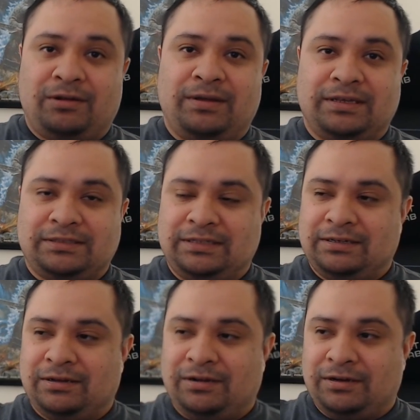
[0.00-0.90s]
SD
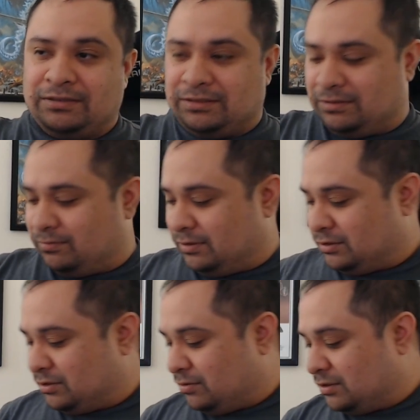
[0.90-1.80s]
cards, which
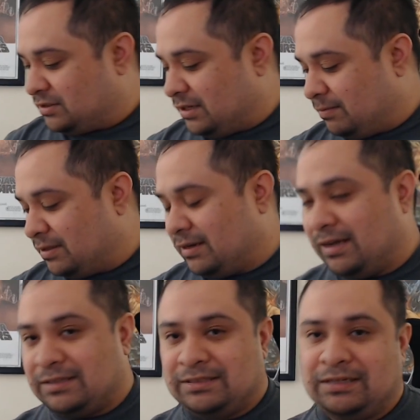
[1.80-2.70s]
of course came with an
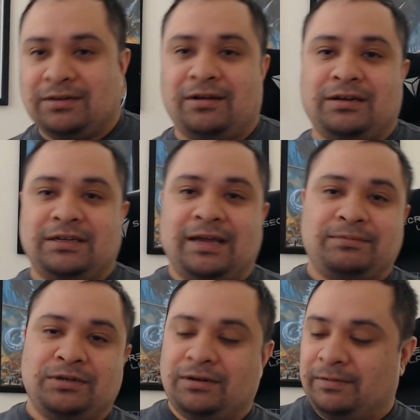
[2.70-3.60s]
SD card
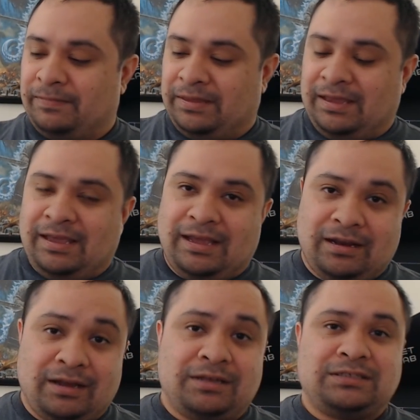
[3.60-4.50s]
adapter. And
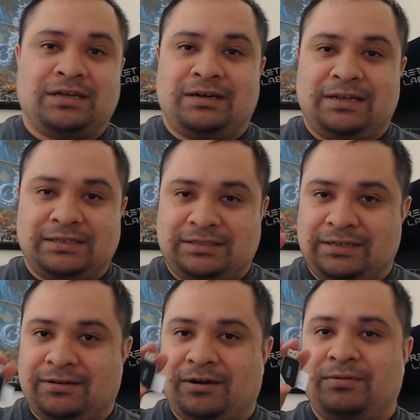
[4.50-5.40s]
I also got an SD
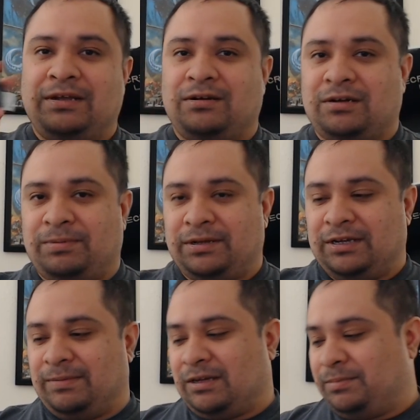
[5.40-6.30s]
card reader to plug into
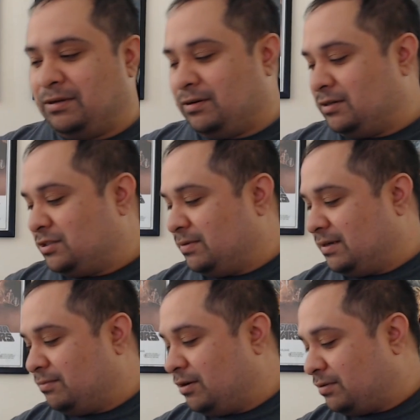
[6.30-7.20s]
my computer so I
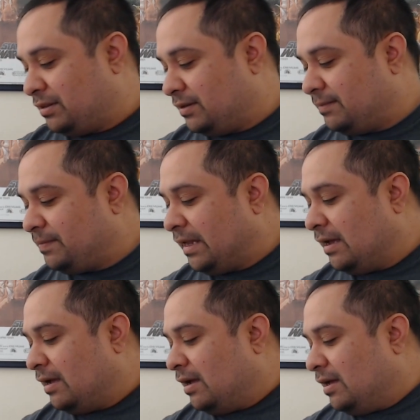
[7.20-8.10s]
can work with it.
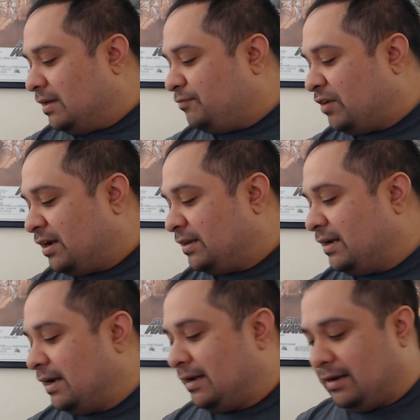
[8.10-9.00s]
Finally,
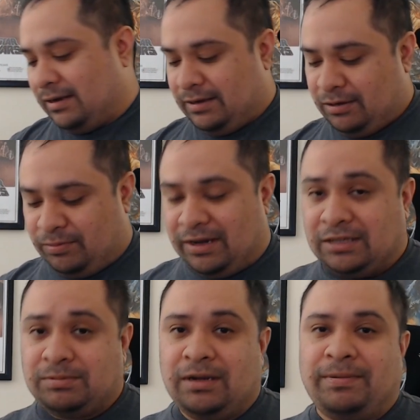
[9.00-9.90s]
I got a
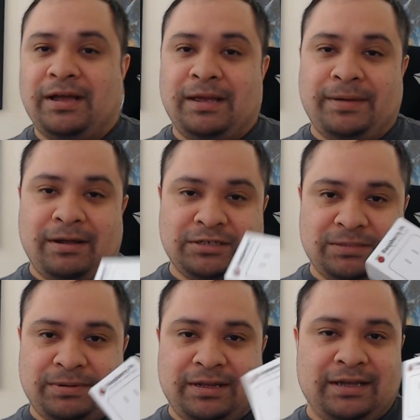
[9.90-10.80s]
Raspberry Pi power
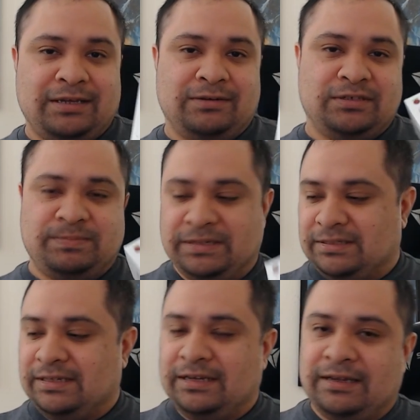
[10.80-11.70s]
supply,
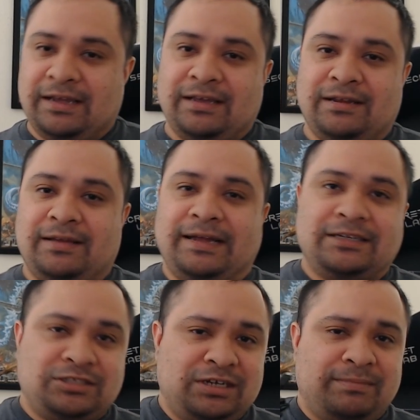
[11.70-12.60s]
USB-C, and a
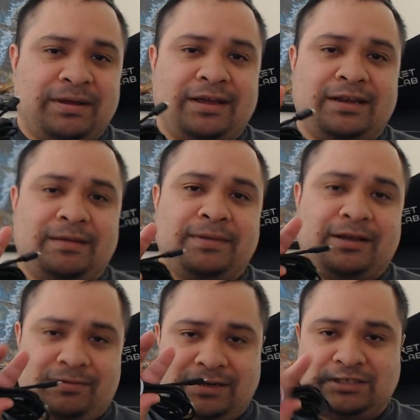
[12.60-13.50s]
HDMI to
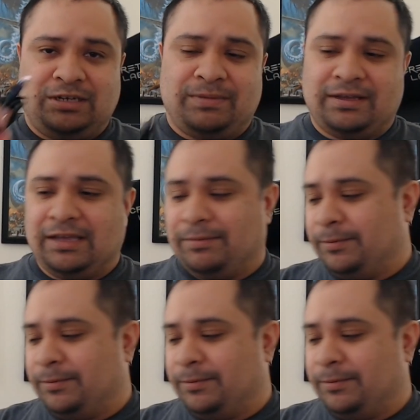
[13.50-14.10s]
micro HDMI cable.